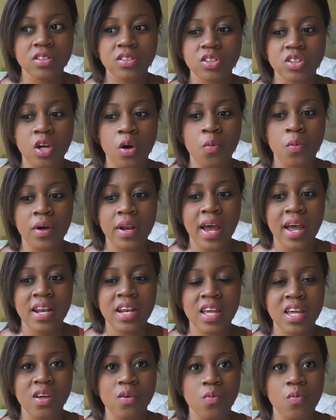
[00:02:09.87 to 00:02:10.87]
So what I
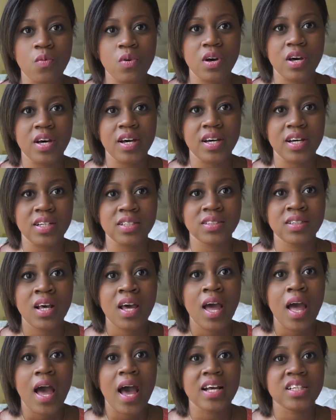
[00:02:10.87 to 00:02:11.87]
did was
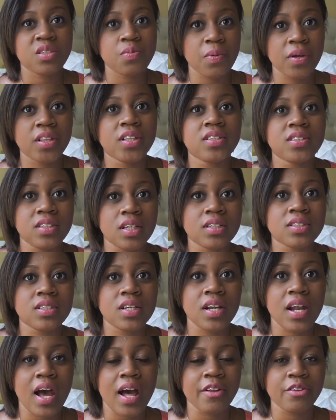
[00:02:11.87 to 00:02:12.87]
I spent the
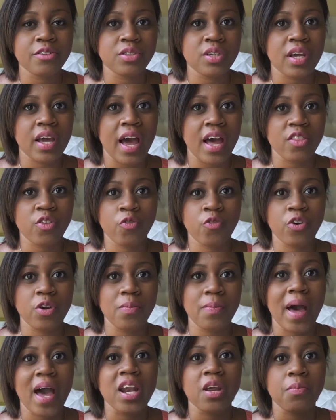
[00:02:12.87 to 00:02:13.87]
$60 and got the free
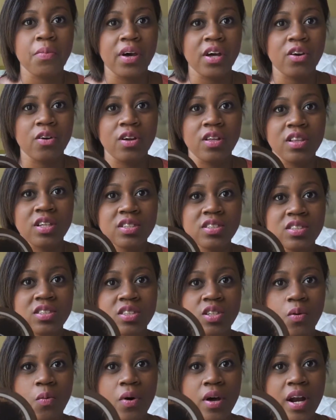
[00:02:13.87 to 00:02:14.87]
body butter, and this is
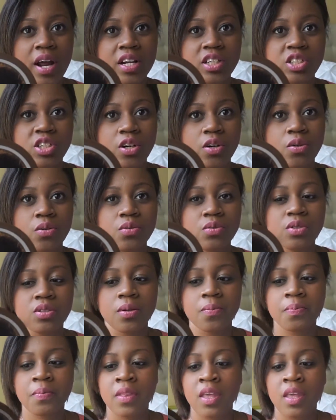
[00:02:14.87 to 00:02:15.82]
the one I chose.